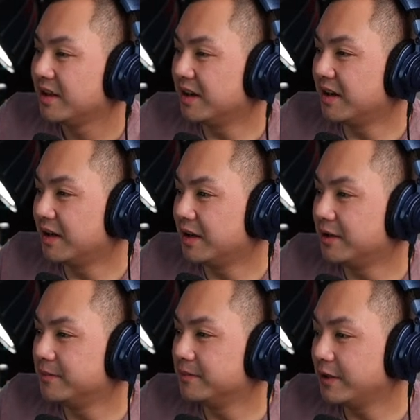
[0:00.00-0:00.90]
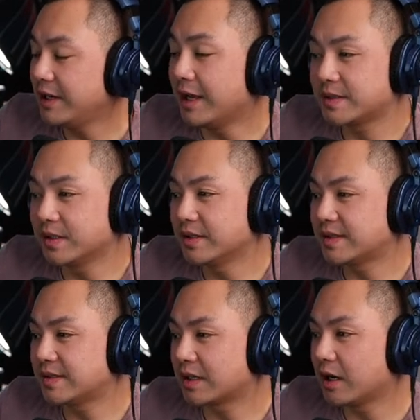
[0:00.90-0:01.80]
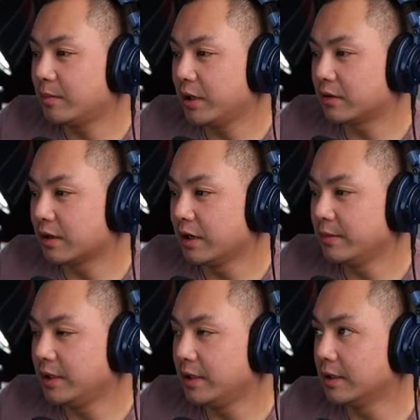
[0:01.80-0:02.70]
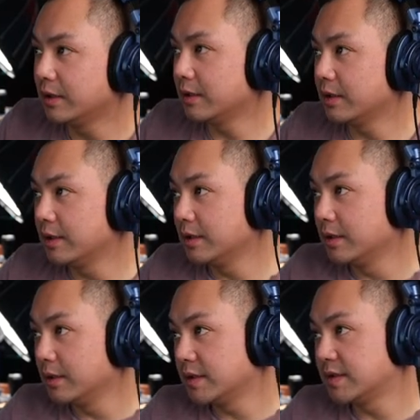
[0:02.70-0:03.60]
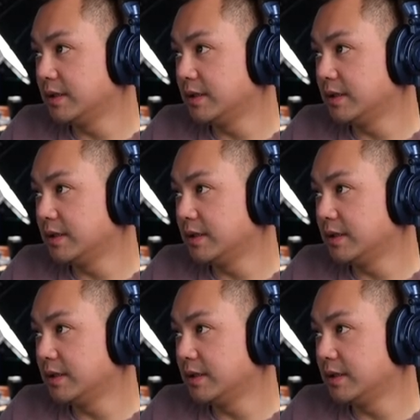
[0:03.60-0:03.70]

Um, but yeah, so this is the compound grind. I mean, the, let's see.